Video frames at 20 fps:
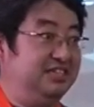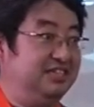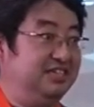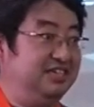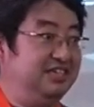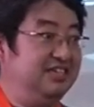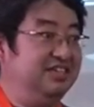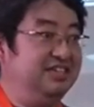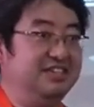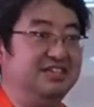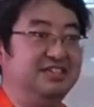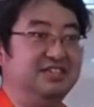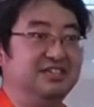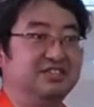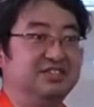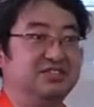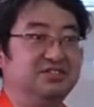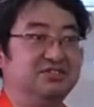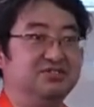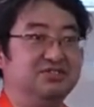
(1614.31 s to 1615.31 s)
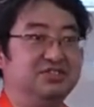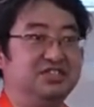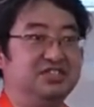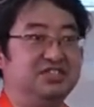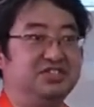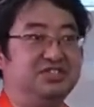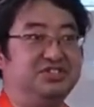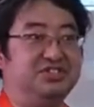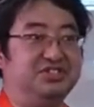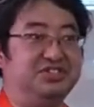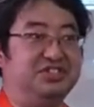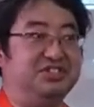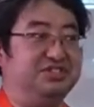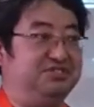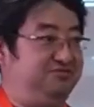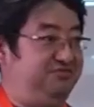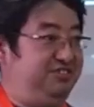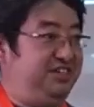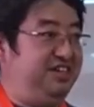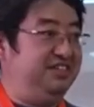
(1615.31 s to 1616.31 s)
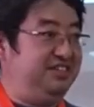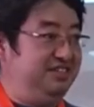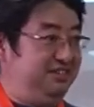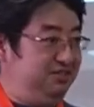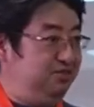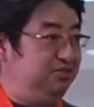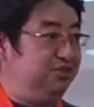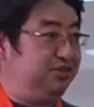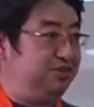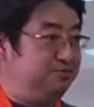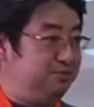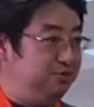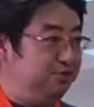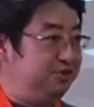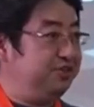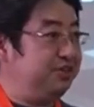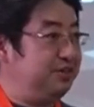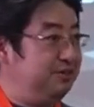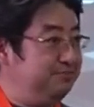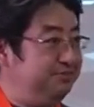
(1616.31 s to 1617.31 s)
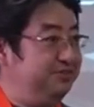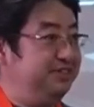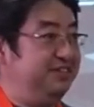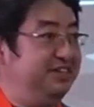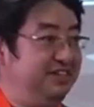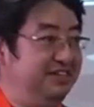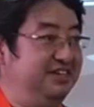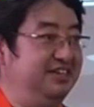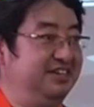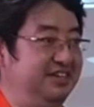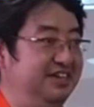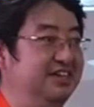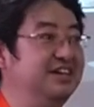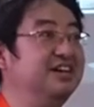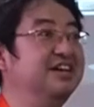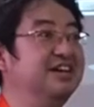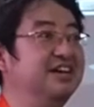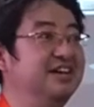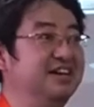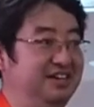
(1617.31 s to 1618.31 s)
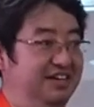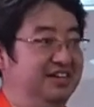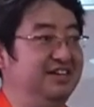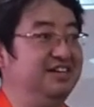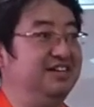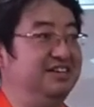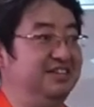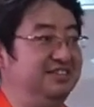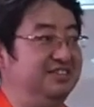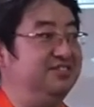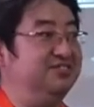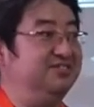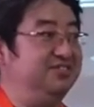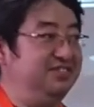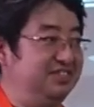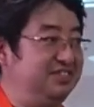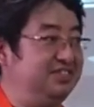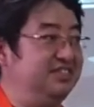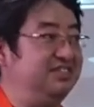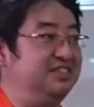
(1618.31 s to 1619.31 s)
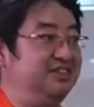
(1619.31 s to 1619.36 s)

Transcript: So they started creating Toyota Motor Company. So this is the origin